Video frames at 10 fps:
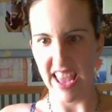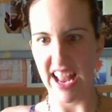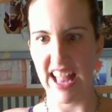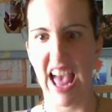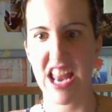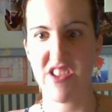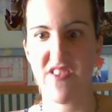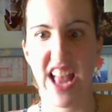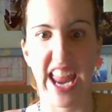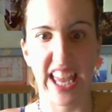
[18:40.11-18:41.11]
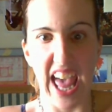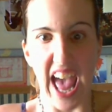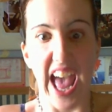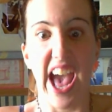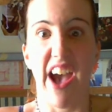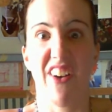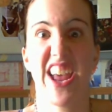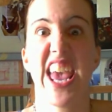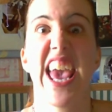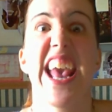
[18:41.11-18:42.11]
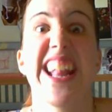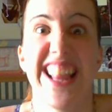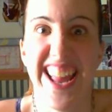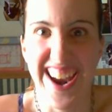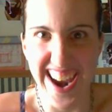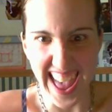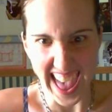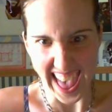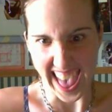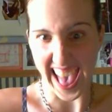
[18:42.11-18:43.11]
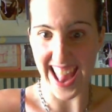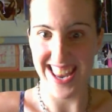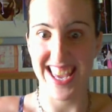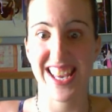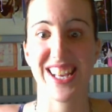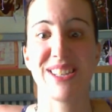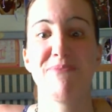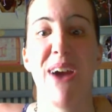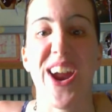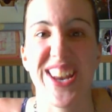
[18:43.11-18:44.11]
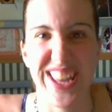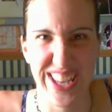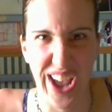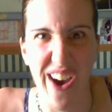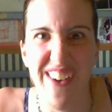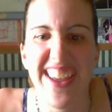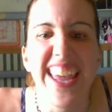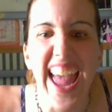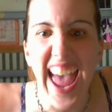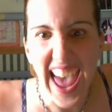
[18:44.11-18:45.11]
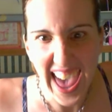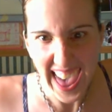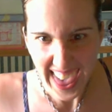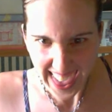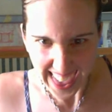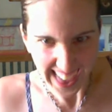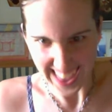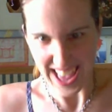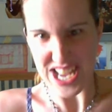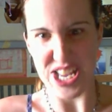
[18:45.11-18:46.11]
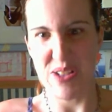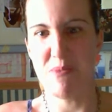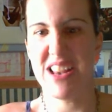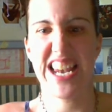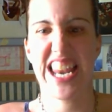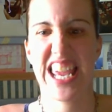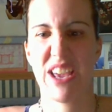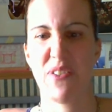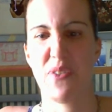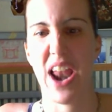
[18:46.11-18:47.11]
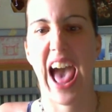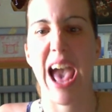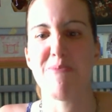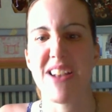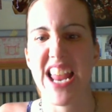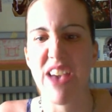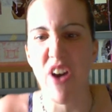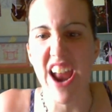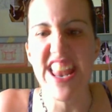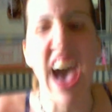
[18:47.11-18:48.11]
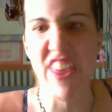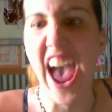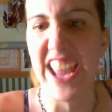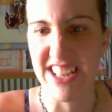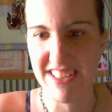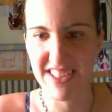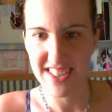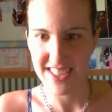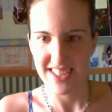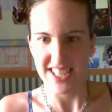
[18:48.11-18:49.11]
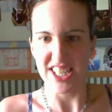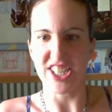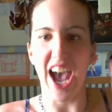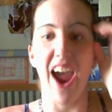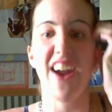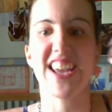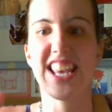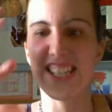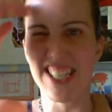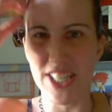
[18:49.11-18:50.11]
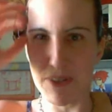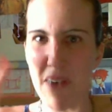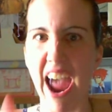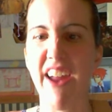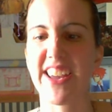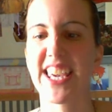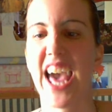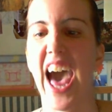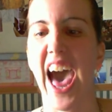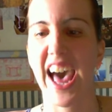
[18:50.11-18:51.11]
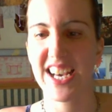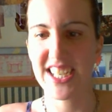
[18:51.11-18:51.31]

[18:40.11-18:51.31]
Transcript: Kind of like how Hitler had his party going. You believe what I believe, I did it! Sorry, this is America!